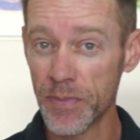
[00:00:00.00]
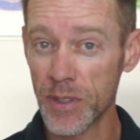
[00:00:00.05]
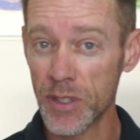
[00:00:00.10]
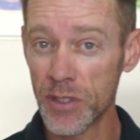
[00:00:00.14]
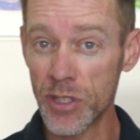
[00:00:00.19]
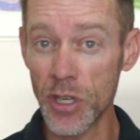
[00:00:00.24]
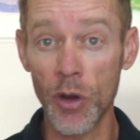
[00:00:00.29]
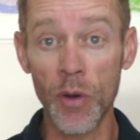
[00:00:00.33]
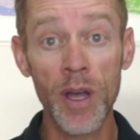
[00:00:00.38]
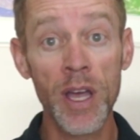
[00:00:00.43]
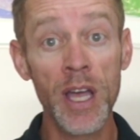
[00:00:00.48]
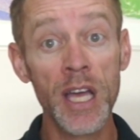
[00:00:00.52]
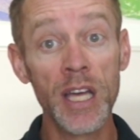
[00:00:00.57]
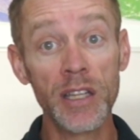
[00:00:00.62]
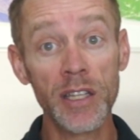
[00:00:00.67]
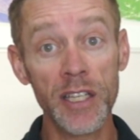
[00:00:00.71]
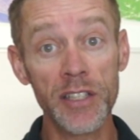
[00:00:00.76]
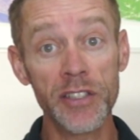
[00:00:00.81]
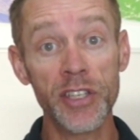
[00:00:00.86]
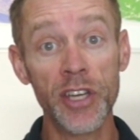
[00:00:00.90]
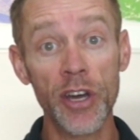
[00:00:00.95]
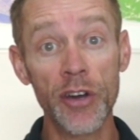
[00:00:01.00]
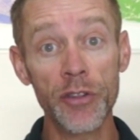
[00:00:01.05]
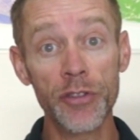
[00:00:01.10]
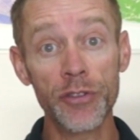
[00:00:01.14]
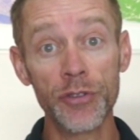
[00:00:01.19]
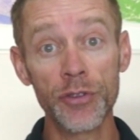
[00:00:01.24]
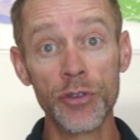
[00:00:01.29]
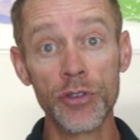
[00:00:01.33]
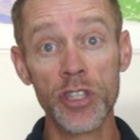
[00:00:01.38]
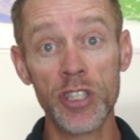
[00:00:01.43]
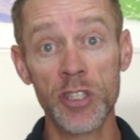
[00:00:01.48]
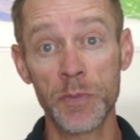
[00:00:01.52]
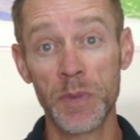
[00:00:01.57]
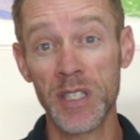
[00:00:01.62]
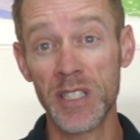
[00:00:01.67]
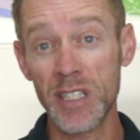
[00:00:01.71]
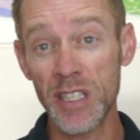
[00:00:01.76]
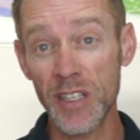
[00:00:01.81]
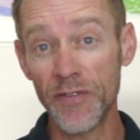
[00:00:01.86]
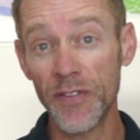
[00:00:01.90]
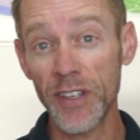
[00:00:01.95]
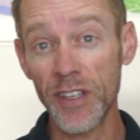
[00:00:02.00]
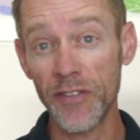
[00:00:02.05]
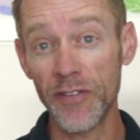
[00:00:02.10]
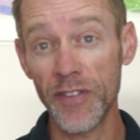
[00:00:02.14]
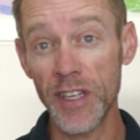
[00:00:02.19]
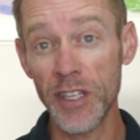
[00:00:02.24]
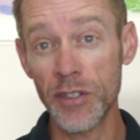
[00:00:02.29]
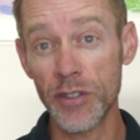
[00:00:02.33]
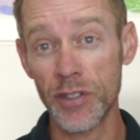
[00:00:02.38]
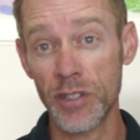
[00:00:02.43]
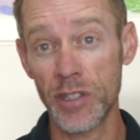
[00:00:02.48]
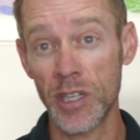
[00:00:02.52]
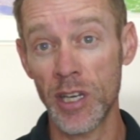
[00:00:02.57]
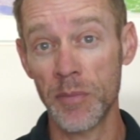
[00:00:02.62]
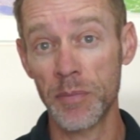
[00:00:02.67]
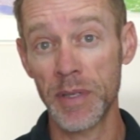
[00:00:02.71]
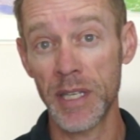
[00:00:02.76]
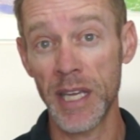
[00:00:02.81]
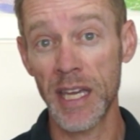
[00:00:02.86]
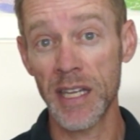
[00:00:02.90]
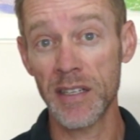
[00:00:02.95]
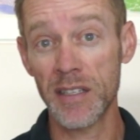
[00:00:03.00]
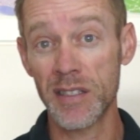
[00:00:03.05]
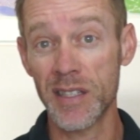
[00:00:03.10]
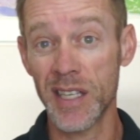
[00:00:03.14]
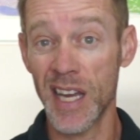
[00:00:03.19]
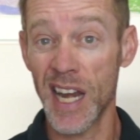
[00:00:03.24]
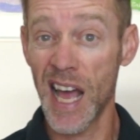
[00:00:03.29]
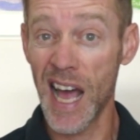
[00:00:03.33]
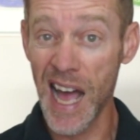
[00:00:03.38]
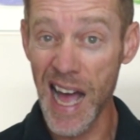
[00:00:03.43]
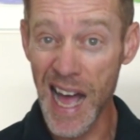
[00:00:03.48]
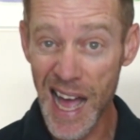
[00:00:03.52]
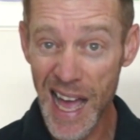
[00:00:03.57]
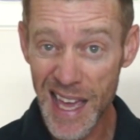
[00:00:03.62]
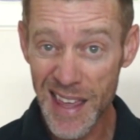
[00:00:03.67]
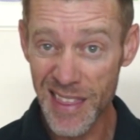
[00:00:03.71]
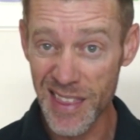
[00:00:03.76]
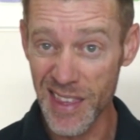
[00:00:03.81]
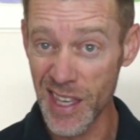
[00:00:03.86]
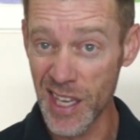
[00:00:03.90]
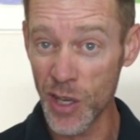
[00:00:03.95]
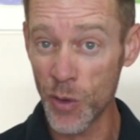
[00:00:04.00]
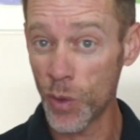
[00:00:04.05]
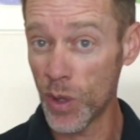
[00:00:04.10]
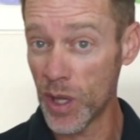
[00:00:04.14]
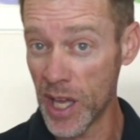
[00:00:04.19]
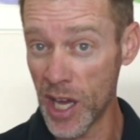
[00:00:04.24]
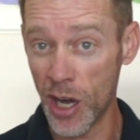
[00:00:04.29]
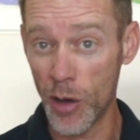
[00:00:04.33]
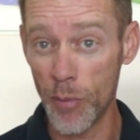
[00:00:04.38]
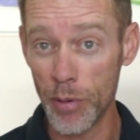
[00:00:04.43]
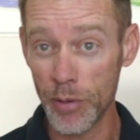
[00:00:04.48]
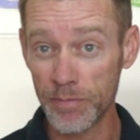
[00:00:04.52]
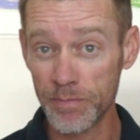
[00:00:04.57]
So let's go through the specific features and updates that I think will help.